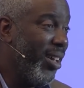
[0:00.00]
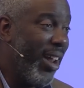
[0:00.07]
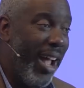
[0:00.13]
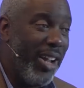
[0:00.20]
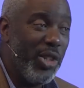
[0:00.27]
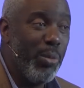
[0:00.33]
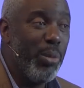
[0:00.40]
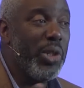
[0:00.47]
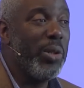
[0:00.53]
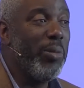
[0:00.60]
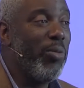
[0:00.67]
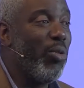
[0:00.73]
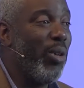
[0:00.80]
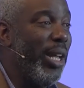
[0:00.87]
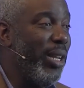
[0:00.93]
Ask your
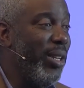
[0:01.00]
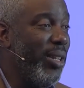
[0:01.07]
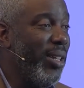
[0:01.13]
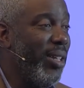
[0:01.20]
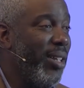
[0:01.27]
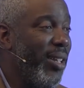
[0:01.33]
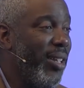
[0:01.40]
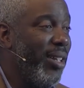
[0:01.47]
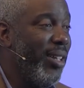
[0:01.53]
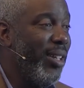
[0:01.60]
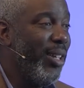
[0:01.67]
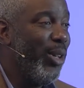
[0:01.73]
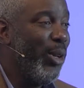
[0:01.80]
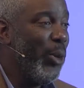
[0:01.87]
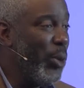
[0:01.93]
Muslim friend,
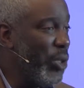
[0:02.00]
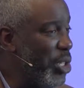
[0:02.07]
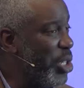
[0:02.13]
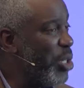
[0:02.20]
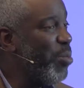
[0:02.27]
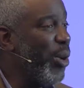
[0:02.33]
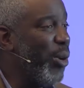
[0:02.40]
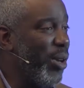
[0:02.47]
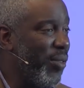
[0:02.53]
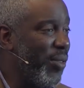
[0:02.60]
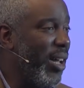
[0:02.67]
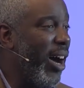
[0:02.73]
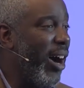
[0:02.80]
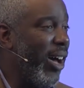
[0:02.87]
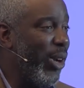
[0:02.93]
who's the Spirit
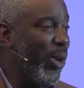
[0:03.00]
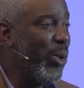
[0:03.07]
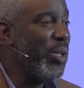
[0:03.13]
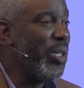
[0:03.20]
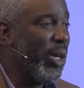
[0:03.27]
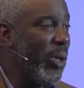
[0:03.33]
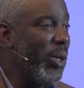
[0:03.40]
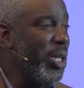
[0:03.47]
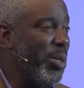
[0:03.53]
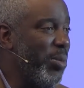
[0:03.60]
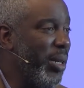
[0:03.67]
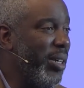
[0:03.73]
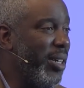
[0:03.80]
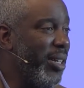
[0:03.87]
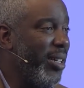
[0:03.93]
of God or who's the Holy
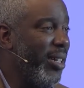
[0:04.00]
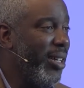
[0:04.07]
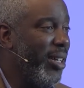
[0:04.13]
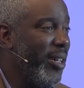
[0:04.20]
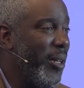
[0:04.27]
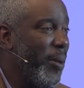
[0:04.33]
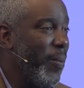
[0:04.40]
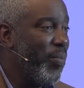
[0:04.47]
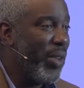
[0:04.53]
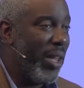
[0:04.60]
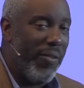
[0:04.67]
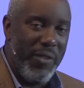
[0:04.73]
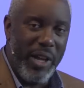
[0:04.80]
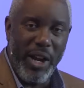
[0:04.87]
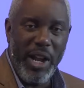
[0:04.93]
Spirit?
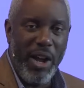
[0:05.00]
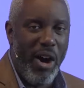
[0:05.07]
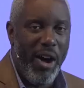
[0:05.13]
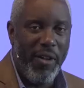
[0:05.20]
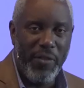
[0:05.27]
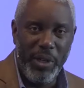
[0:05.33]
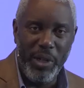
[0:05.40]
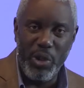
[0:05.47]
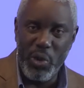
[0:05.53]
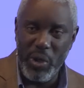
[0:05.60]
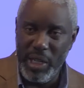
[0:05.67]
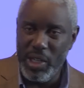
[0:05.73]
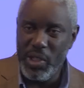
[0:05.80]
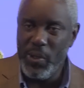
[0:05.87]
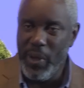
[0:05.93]
And very often, the
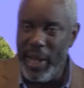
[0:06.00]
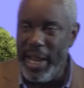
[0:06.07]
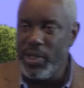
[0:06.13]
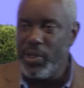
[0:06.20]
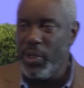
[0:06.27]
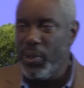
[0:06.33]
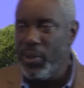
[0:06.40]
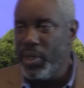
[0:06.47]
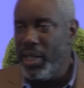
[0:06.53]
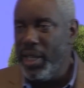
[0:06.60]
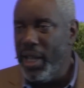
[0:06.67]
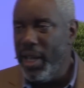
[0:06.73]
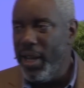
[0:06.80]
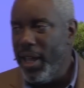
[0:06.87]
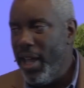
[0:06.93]
traditional answer you'll
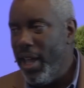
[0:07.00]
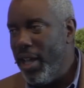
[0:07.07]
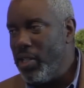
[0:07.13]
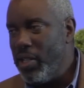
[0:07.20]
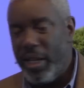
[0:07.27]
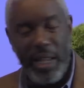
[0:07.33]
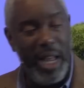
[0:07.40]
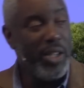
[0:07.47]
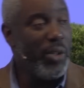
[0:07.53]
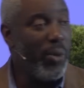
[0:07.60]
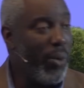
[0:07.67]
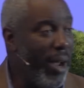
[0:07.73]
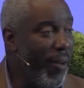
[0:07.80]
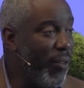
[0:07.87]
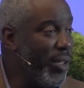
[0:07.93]
get is that that's
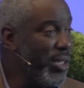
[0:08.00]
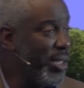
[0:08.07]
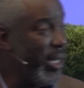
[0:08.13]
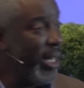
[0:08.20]
a reference